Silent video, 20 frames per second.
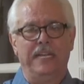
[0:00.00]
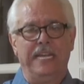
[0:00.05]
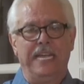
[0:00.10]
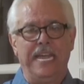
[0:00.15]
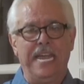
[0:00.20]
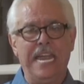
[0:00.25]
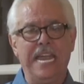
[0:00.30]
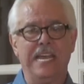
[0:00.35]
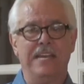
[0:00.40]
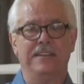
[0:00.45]

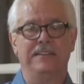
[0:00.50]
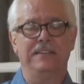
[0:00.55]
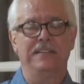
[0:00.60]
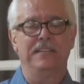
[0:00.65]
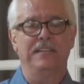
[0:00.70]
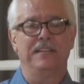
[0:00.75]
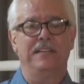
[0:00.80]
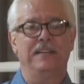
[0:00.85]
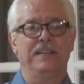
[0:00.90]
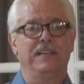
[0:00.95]

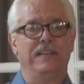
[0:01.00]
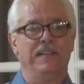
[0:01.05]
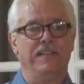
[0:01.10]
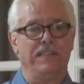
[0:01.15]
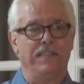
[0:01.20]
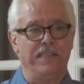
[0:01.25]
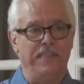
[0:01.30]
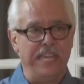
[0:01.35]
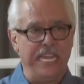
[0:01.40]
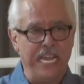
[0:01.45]
in
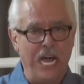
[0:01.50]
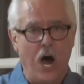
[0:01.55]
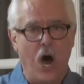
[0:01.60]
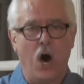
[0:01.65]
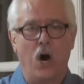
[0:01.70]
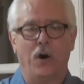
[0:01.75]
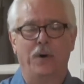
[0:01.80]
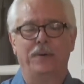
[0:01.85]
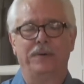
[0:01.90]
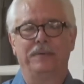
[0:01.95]
the
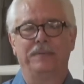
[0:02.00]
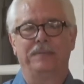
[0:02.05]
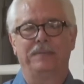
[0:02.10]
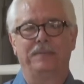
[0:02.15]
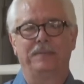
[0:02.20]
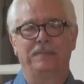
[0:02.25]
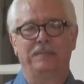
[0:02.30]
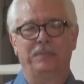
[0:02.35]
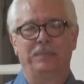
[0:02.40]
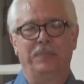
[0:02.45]
all.
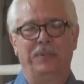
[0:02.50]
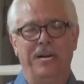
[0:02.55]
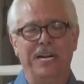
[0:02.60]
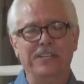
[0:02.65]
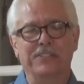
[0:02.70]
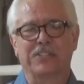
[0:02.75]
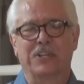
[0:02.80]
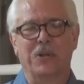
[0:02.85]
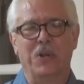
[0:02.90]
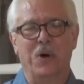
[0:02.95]

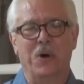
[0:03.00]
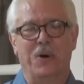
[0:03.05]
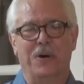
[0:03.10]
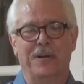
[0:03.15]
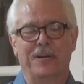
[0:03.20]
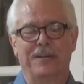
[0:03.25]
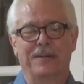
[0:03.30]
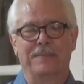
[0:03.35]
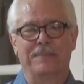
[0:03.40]
Praise the Lord.